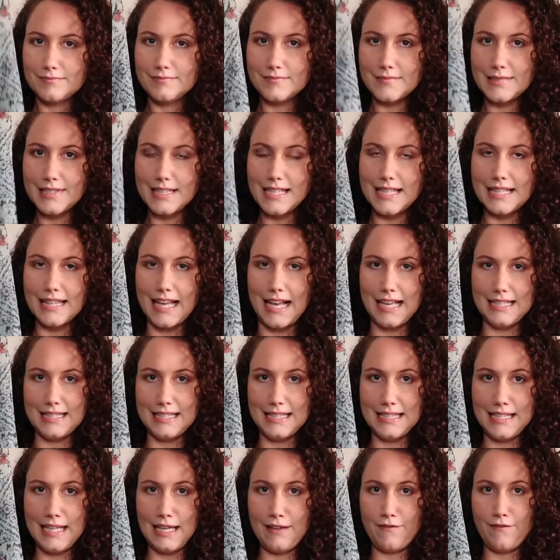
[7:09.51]
It's like that
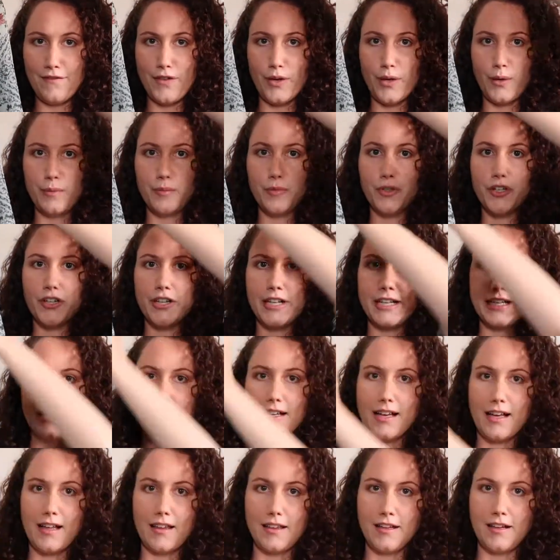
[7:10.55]
seafoam green
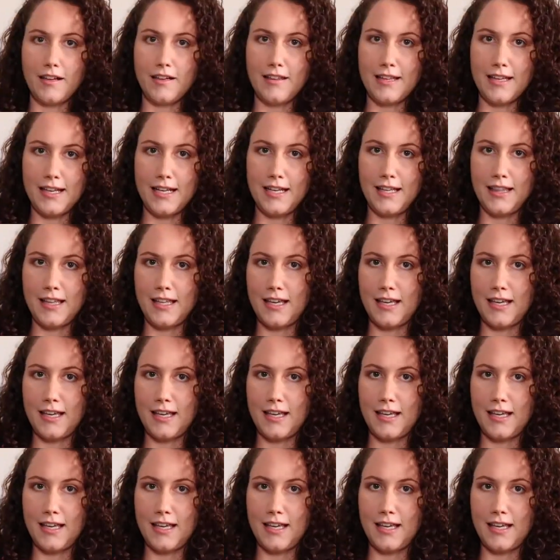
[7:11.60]
color that I